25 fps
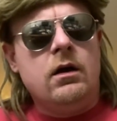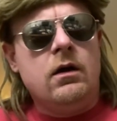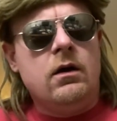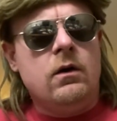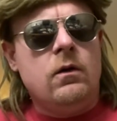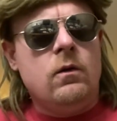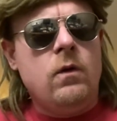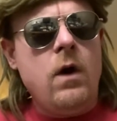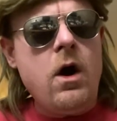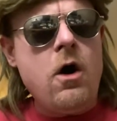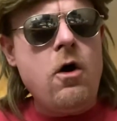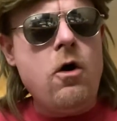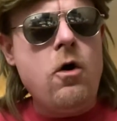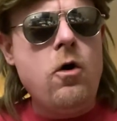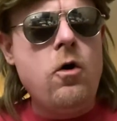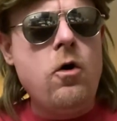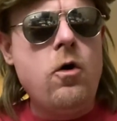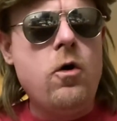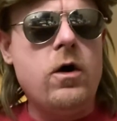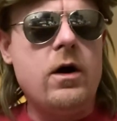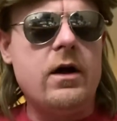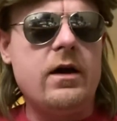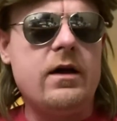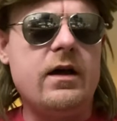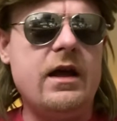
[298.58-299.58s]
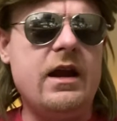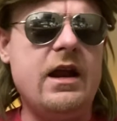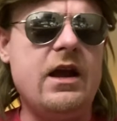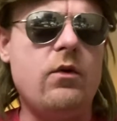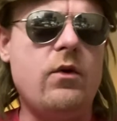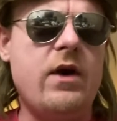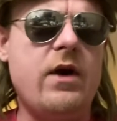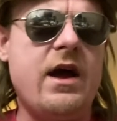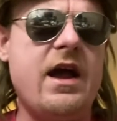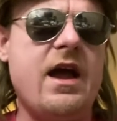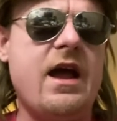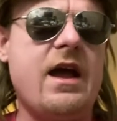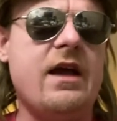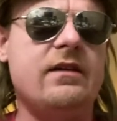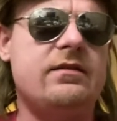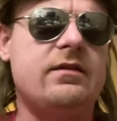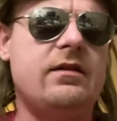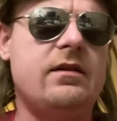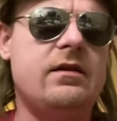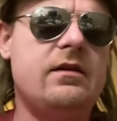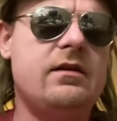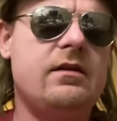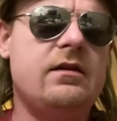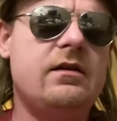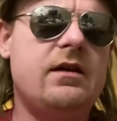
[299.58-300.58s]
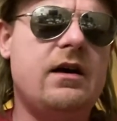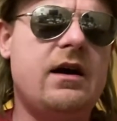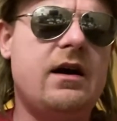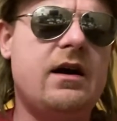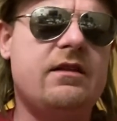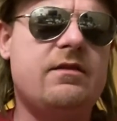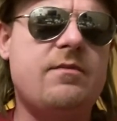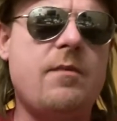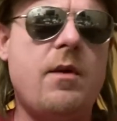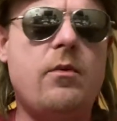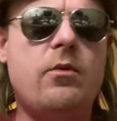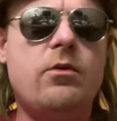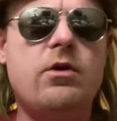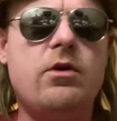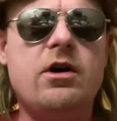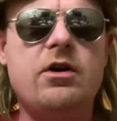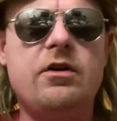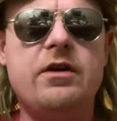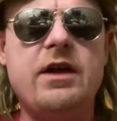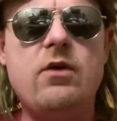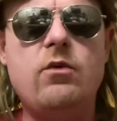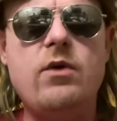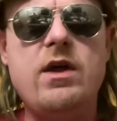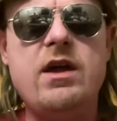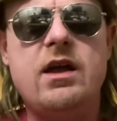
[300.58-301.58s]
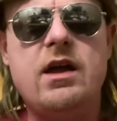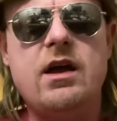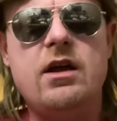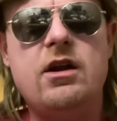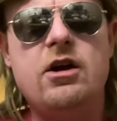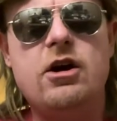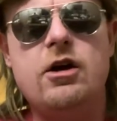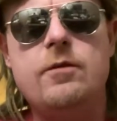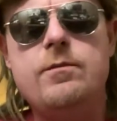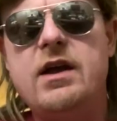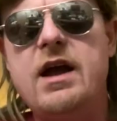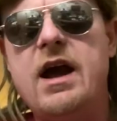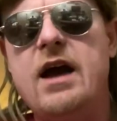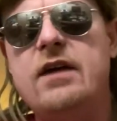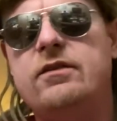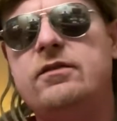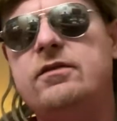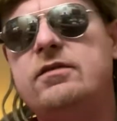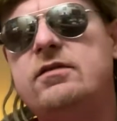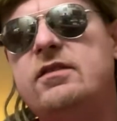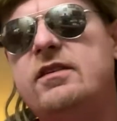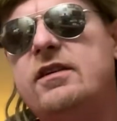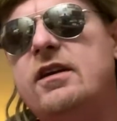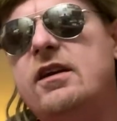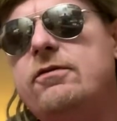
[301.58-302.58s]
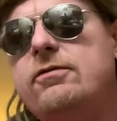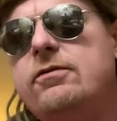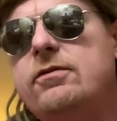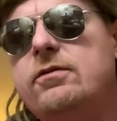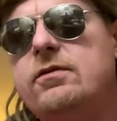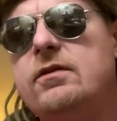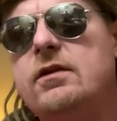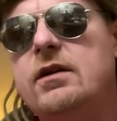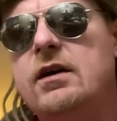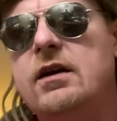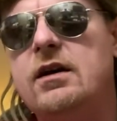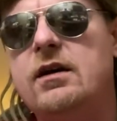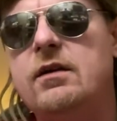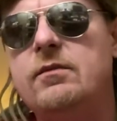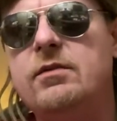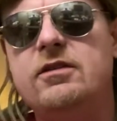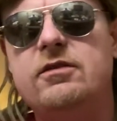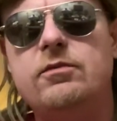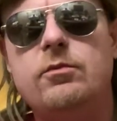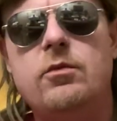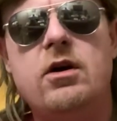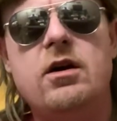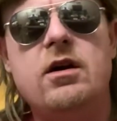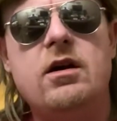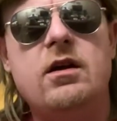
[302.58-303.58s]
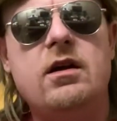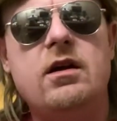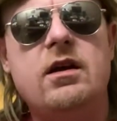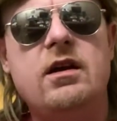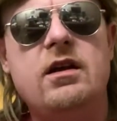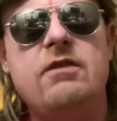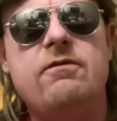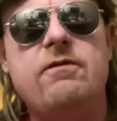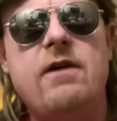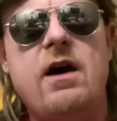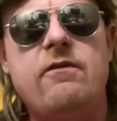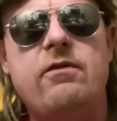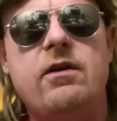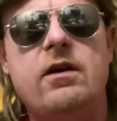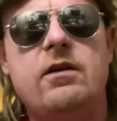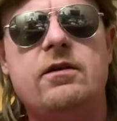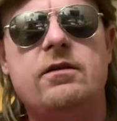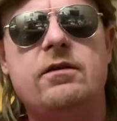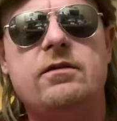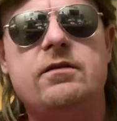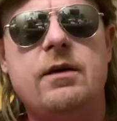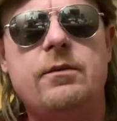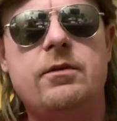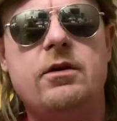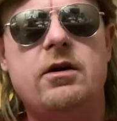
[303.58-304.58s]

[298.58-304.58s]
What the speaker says: Woo! Anyways, It's Memorial Day weekend. I hope you guys are safe. Be smart. Indy 500 is coming